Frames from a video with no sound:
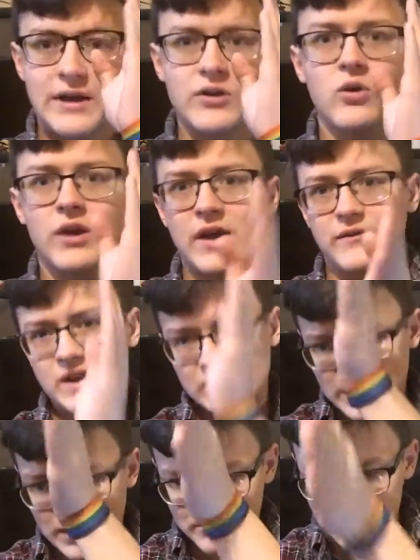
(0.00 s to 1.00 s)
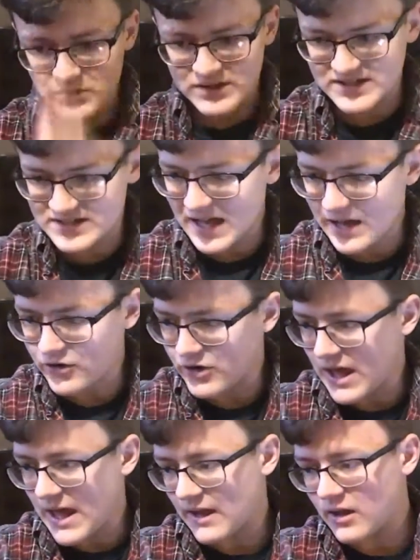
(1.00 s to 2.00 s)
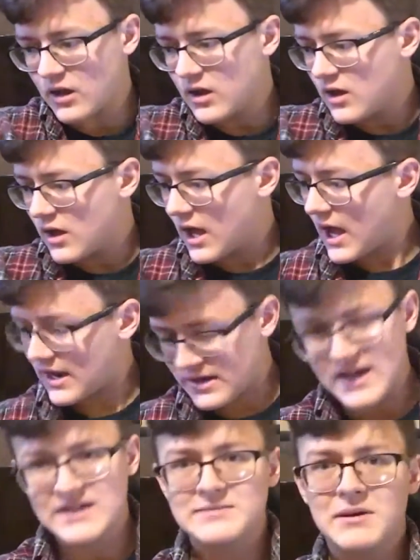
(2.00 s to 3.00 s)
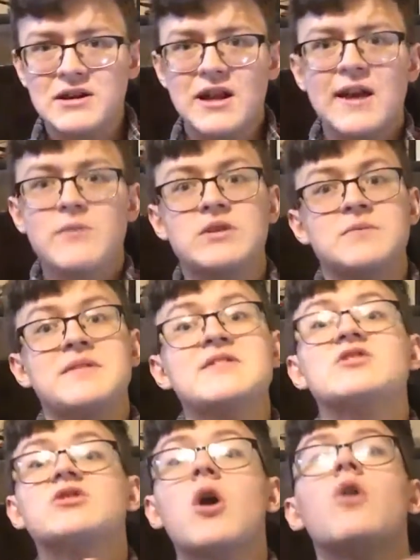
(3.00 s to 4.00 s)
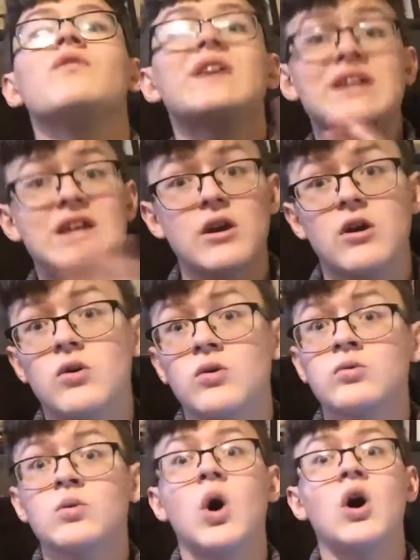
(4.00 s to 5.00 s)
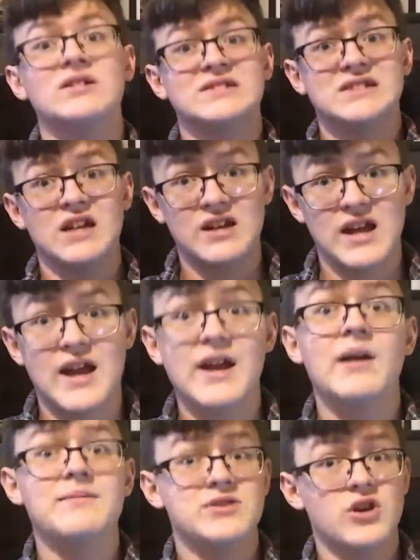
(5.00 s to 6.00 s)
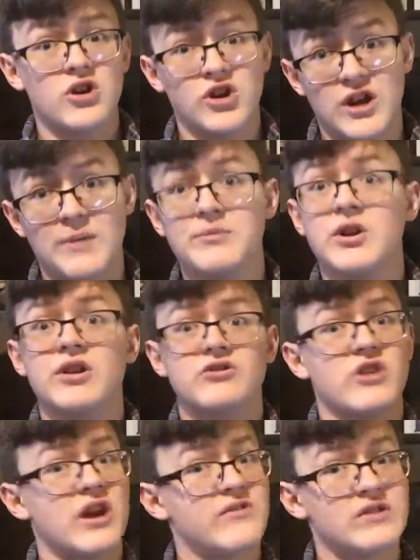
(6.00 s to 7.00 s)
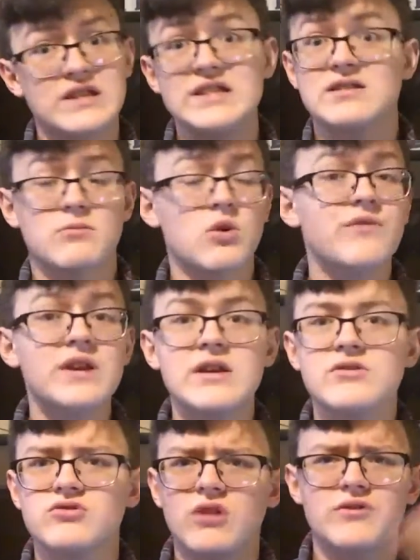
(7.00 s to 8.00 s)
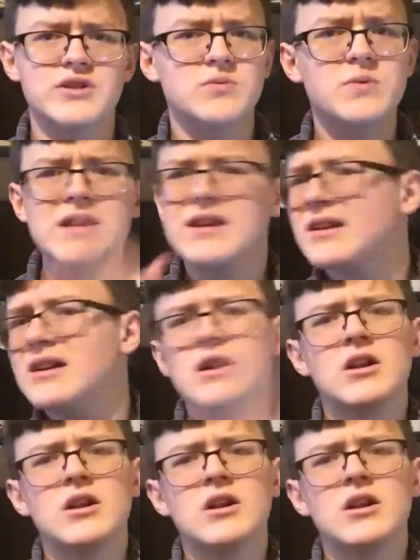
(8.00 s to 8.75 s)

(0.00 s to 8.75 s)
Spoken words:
don't have any time between Saturday and next Monday, which means no video on Sunday. I'm sorry, I'm going to try and release some more videos throughout this week.